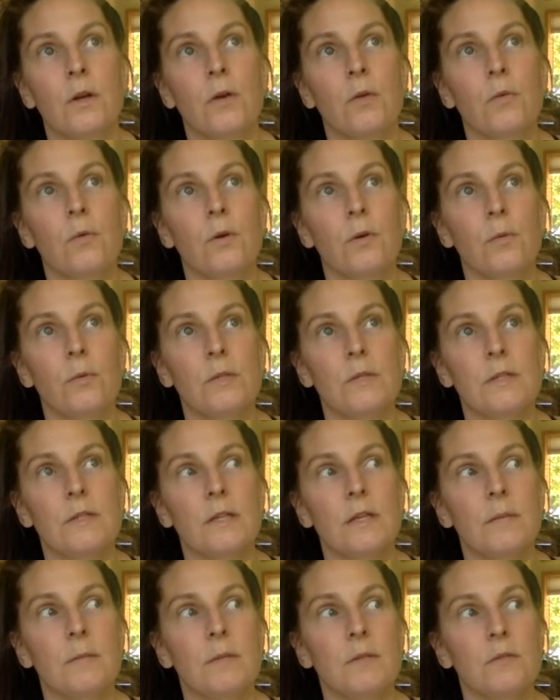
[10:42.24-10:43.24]
where it wouldn't
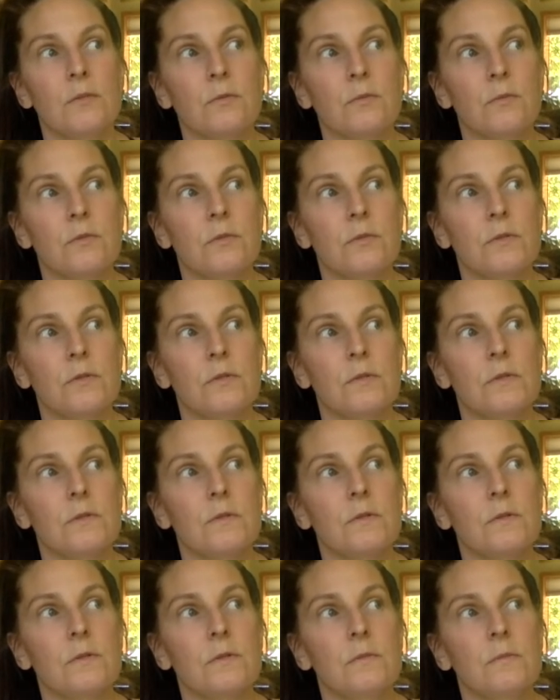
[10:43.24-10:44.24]
stay on my
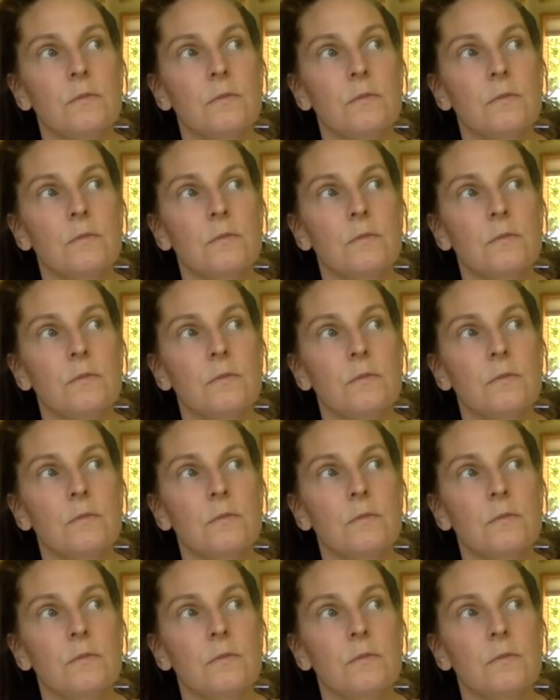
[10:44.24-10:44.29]
shoulders.